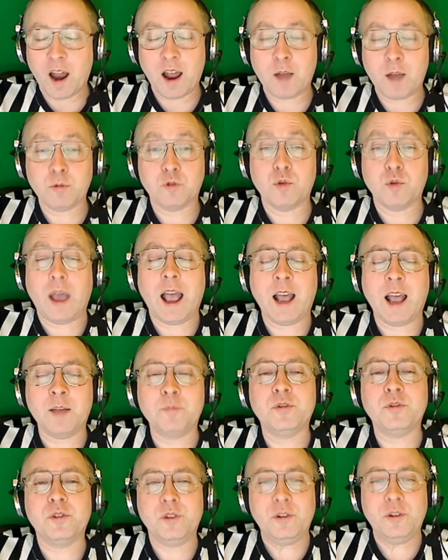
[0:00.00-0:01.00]
I was
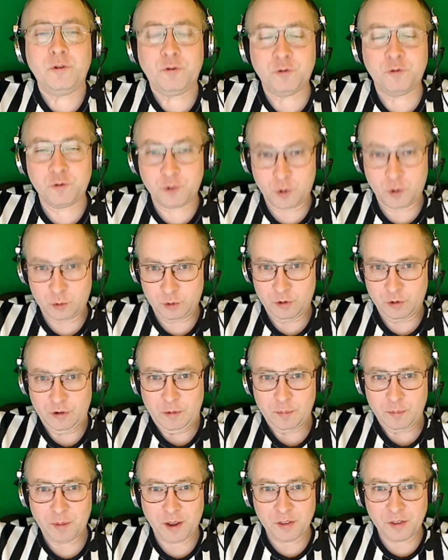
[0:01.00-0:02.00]
absolutely floored
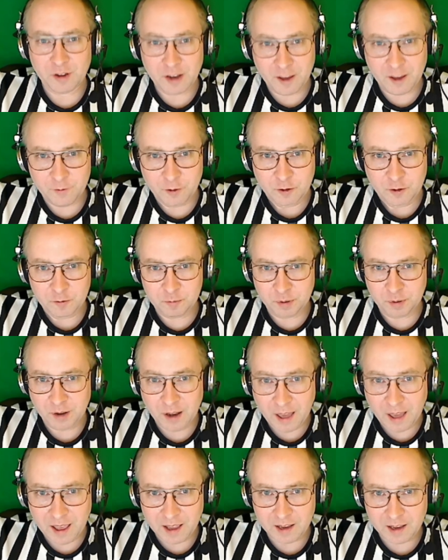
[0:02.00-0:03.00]
by the level of
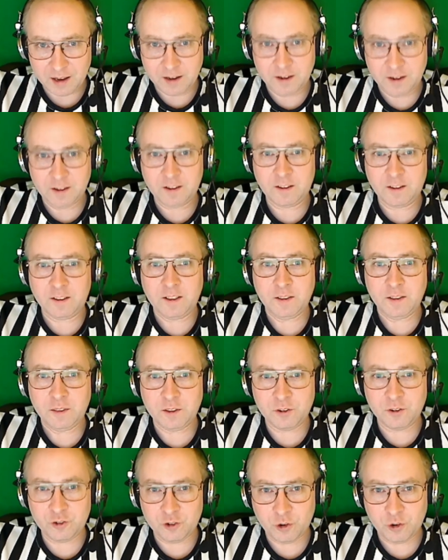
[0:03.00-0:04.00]
play in
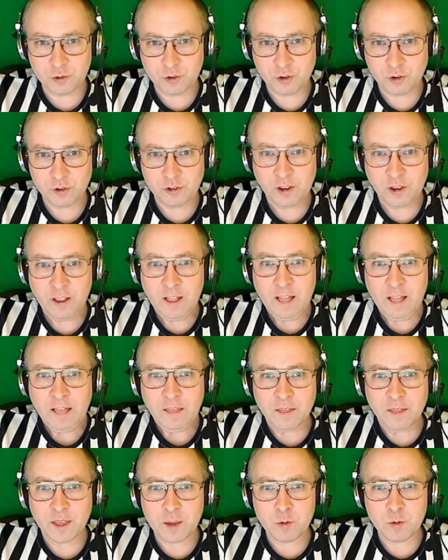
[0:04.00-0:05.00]
these juniors.
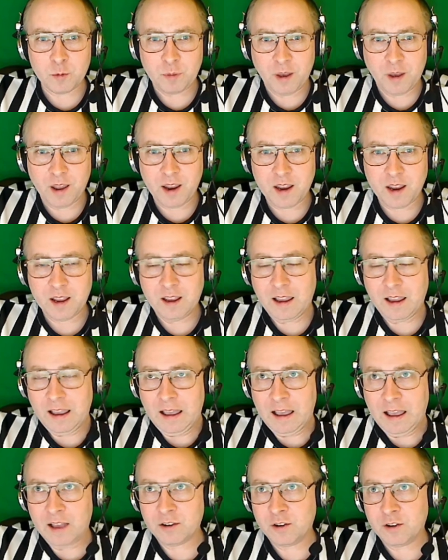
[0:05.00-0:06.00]
They were playing
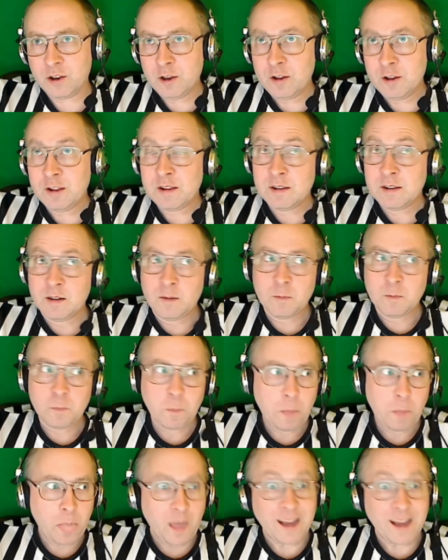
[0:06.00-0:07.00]
at
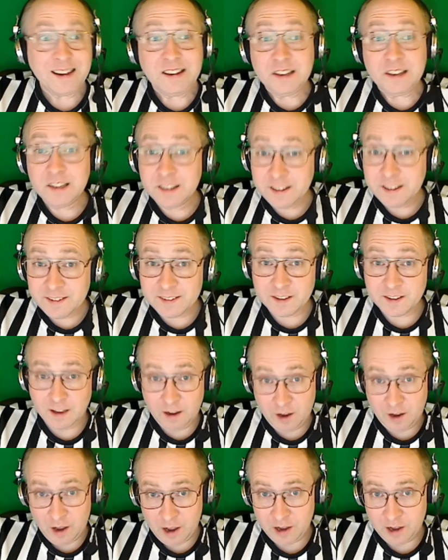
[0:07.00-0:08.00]
least
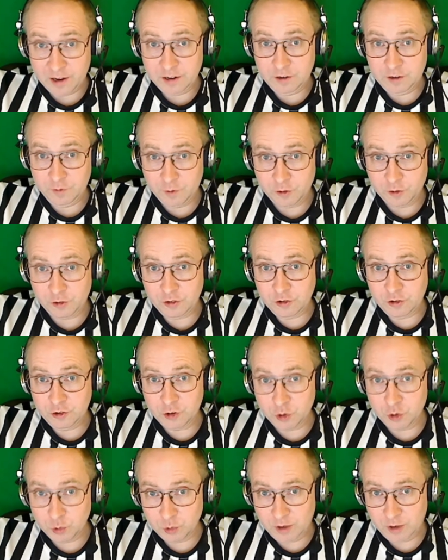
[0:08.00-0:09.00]
a high Division
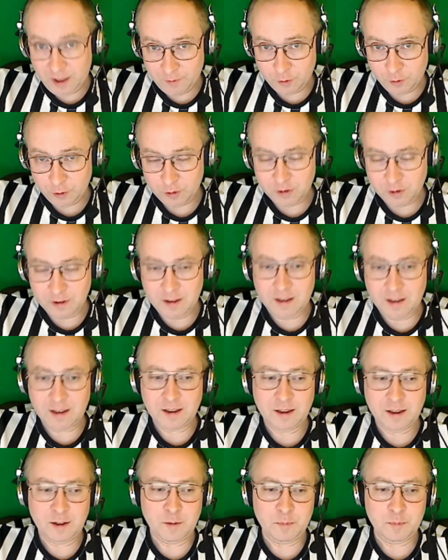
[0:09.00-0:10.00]
II level,
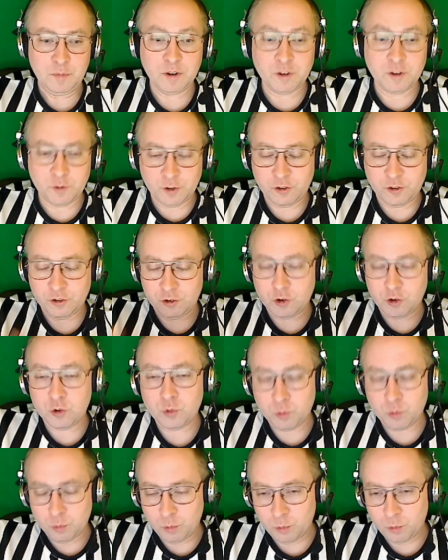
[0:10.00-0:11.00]
Division
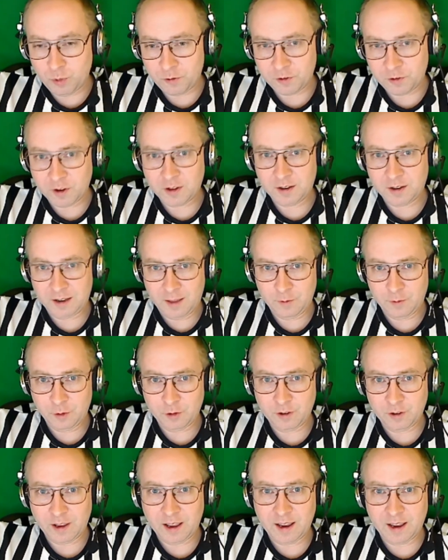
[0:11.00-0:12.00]
II WIFTA
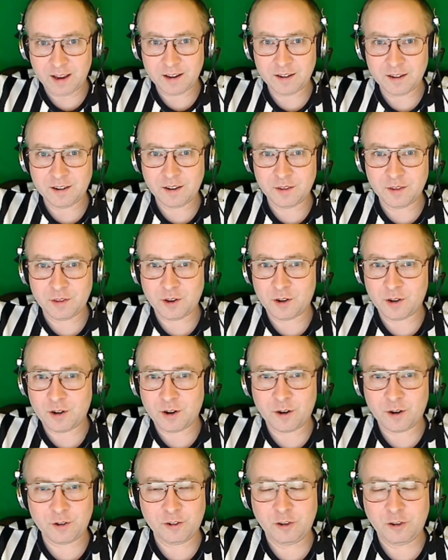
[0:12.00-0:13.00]
level, and
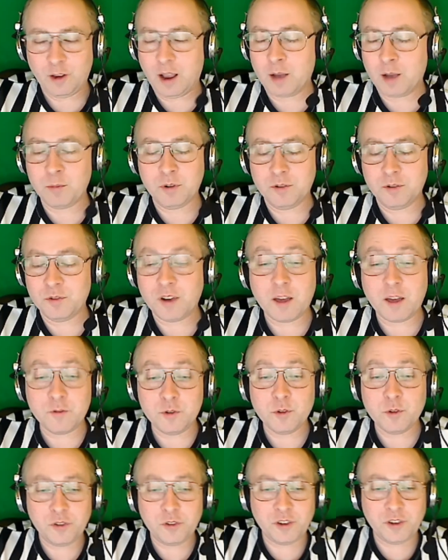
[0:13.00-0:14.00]
I would have loved
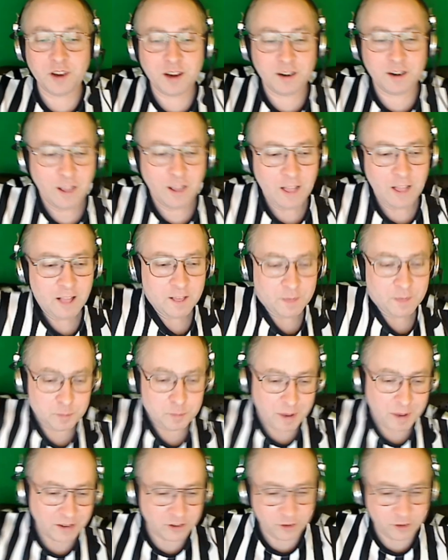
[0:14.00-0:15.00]
to have seen the
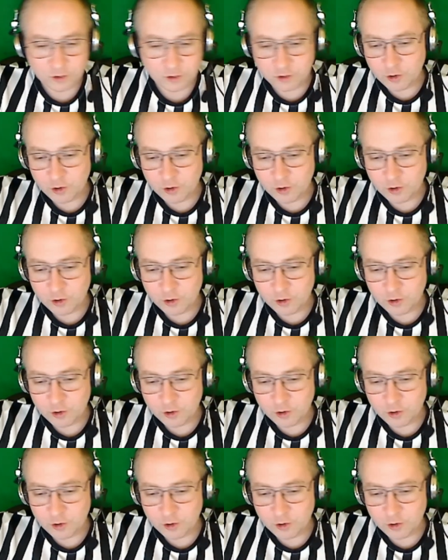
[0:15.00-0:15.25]
best of these